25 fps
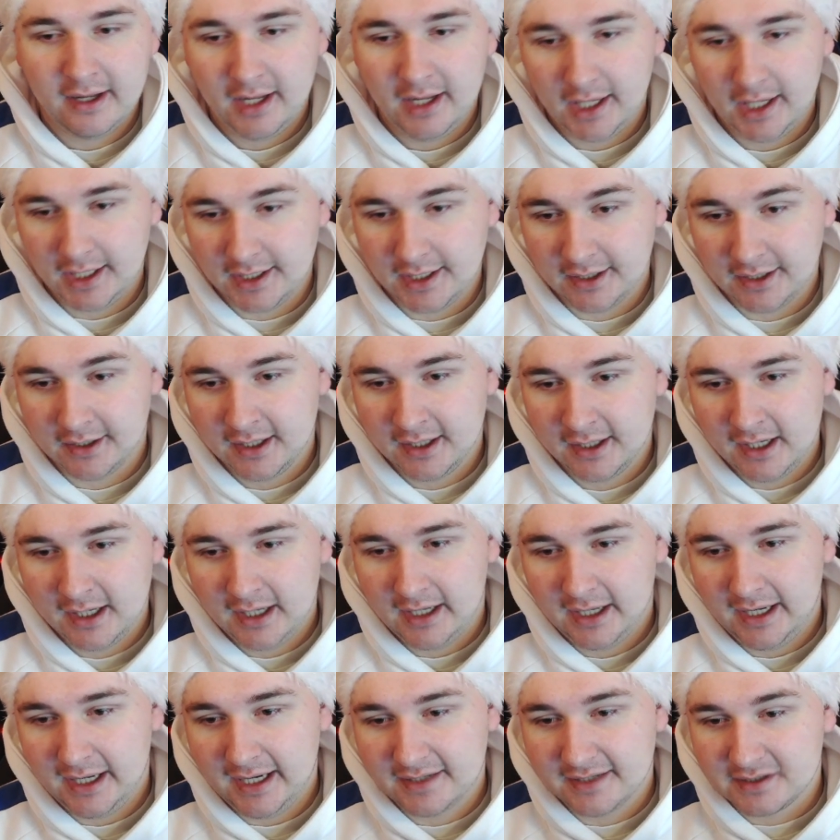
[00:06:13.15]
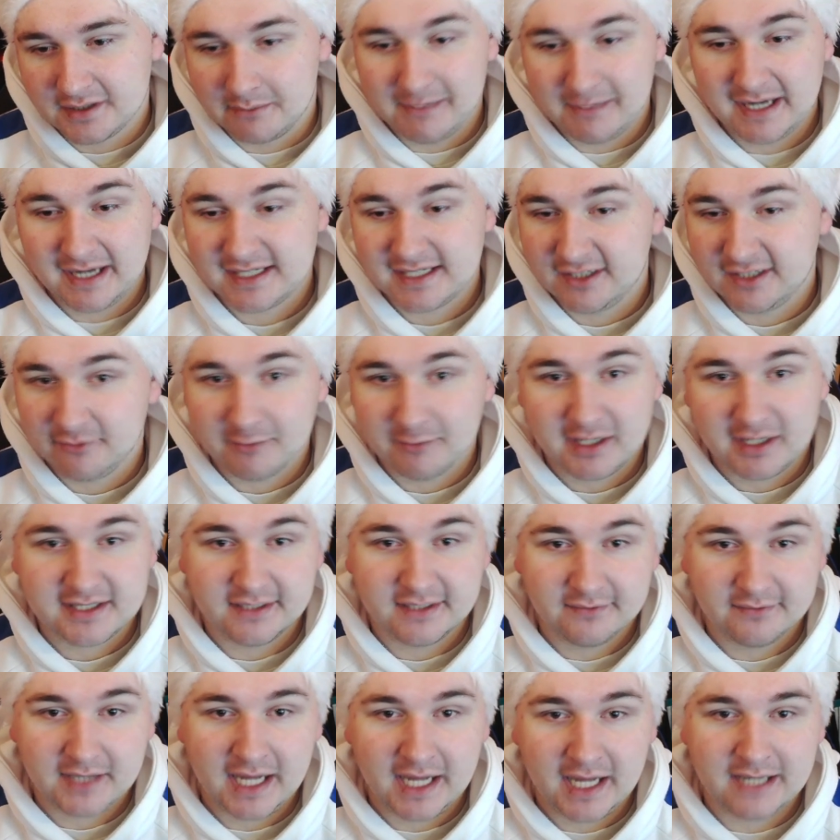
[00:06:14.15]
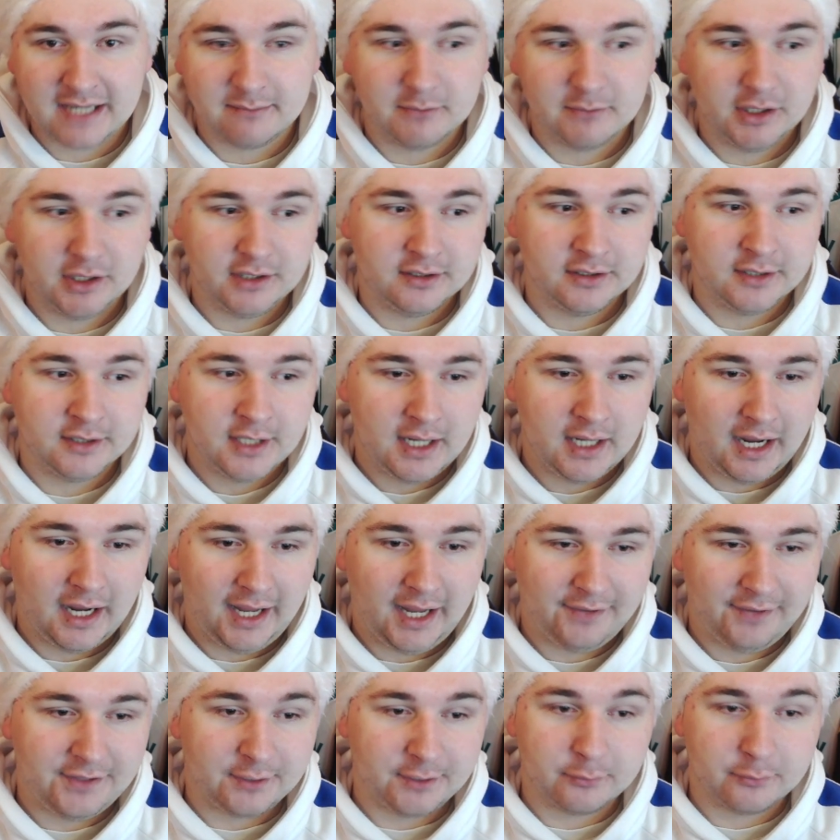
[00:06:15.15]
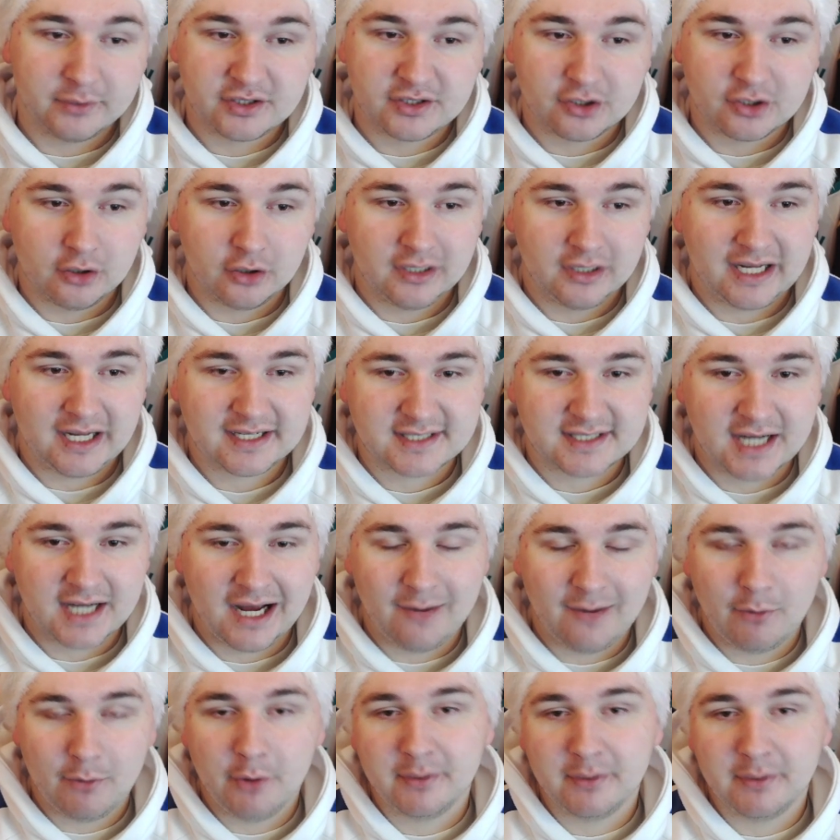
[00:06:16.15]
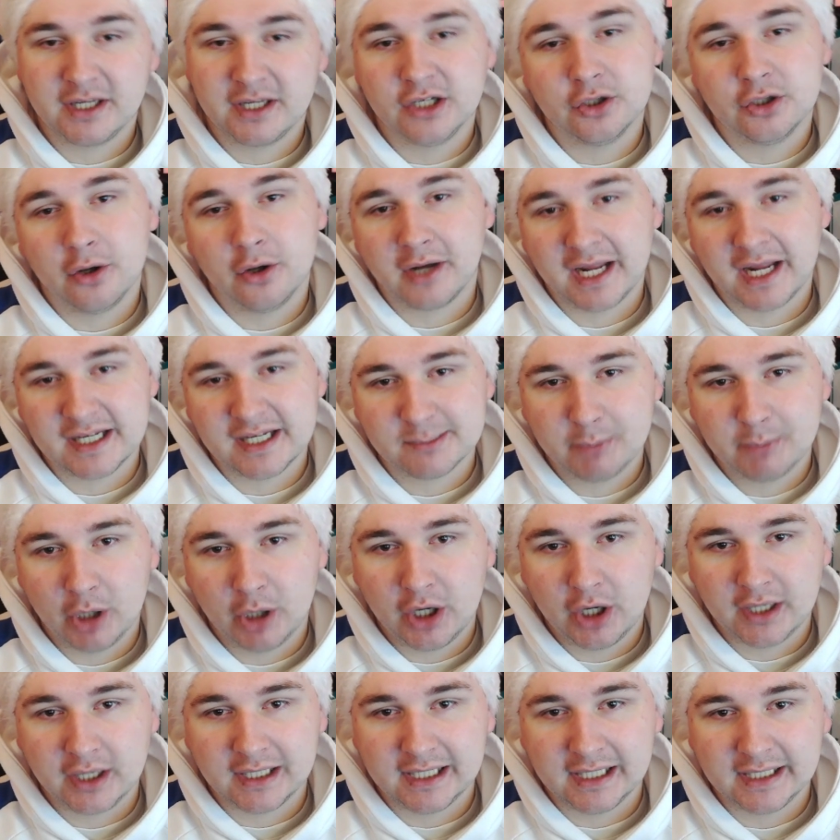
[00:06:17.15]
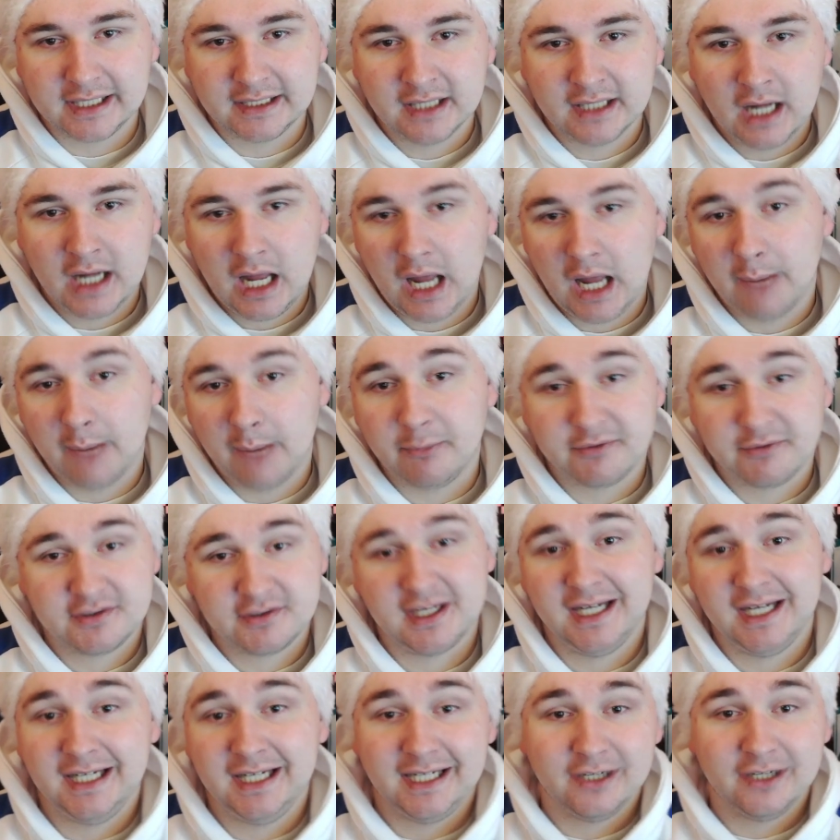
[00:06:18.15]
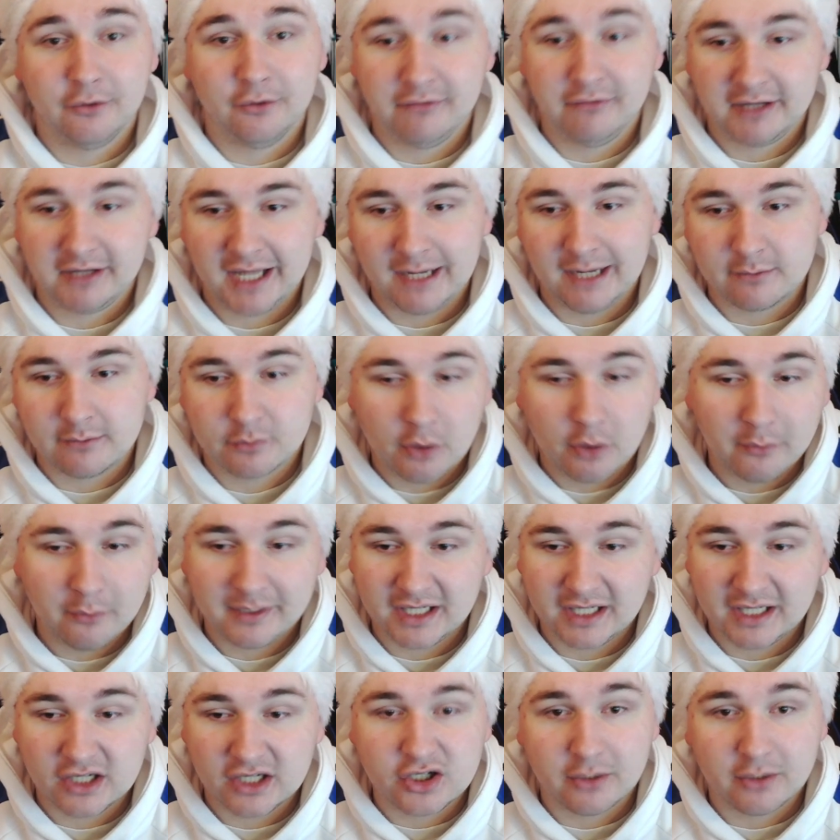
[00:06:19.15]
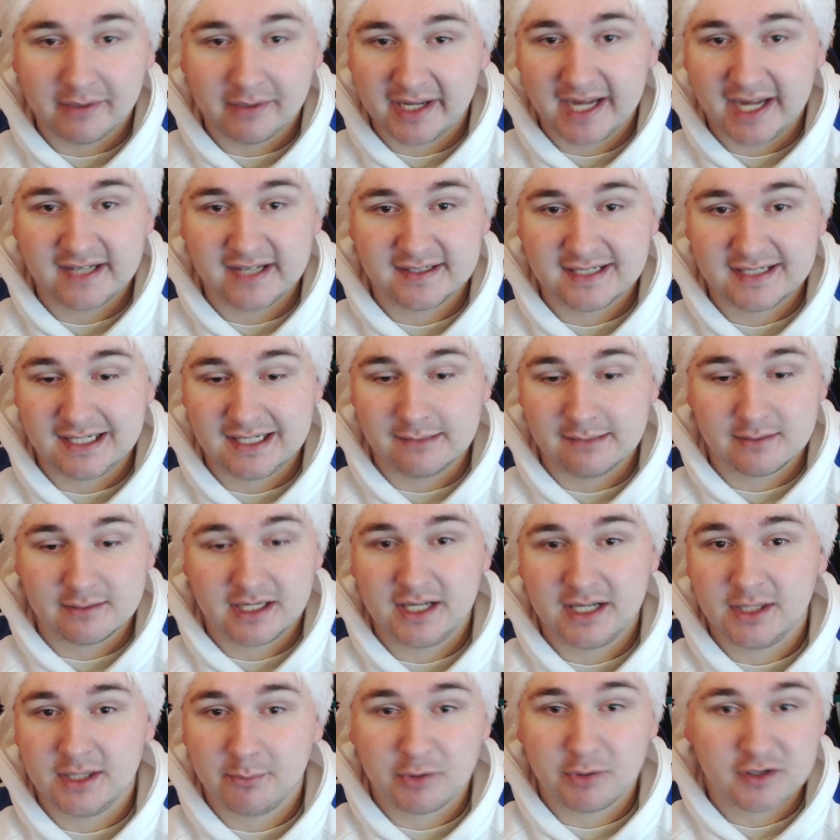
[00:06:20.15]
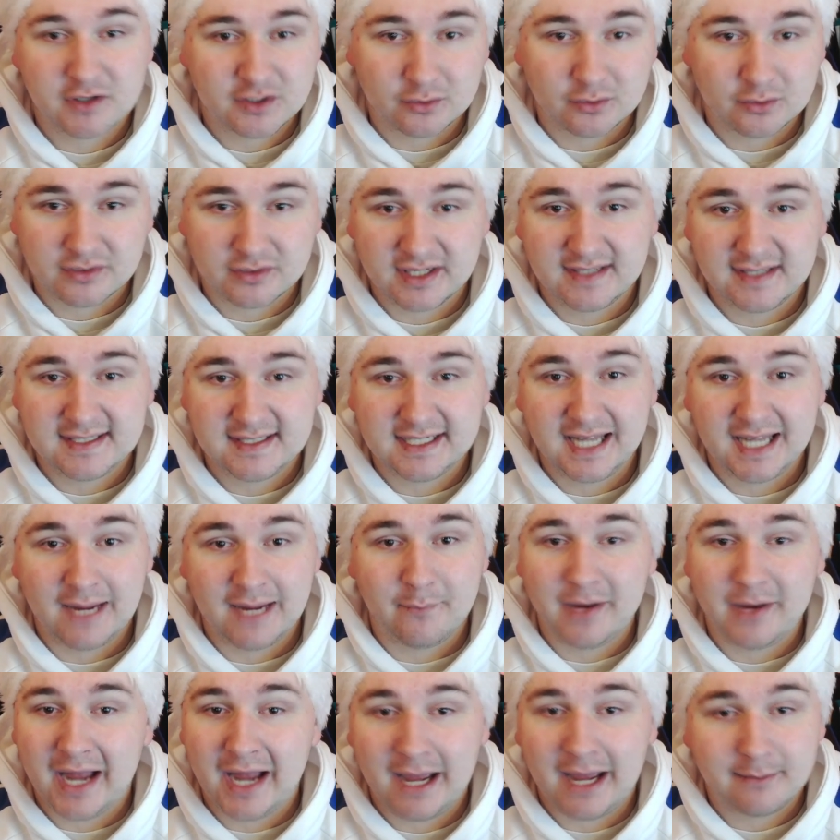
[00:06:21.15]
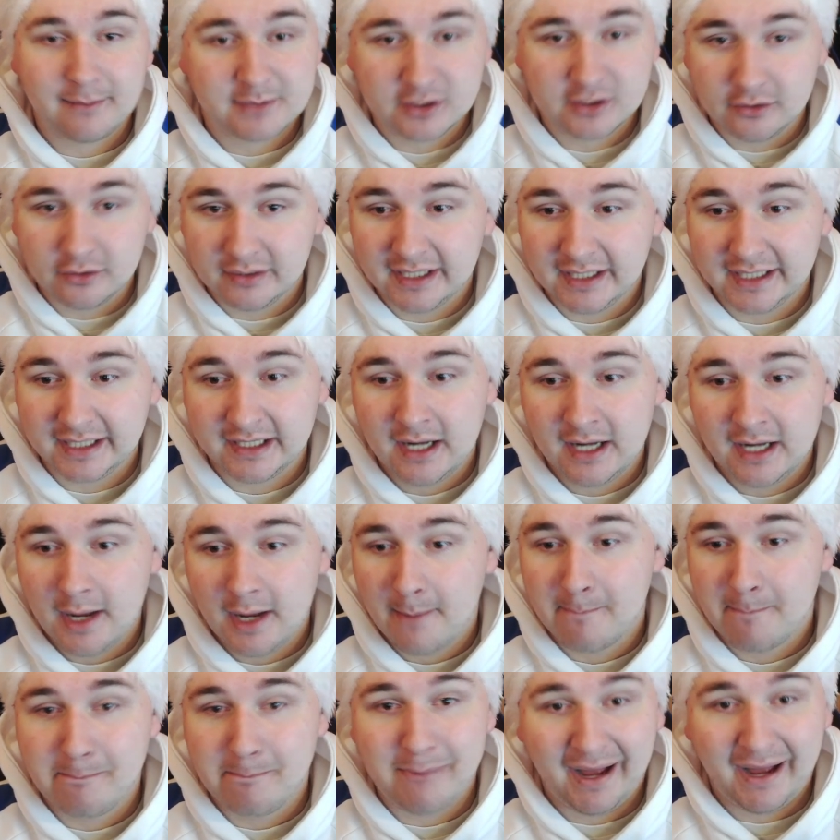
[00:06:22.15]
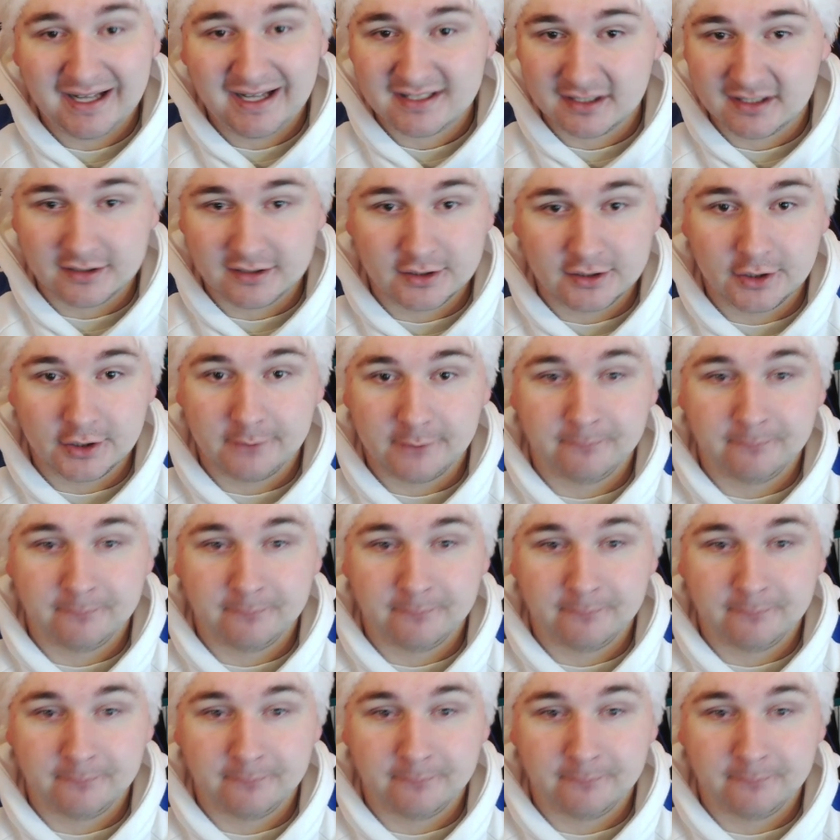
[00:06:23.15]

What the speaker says: And it's a massive, massive game. And I think we saw last night what we can do against Burnley, and we've seen in other games what we can do against teams like the Bristol City game. We absolutely battered them.